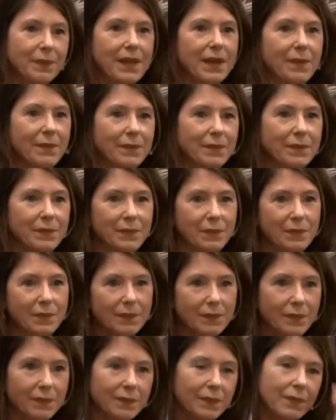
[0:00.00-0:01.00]
Why was
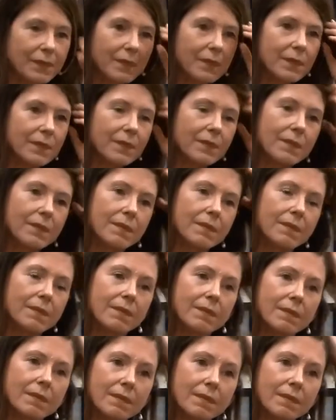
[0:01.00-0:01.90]
she written out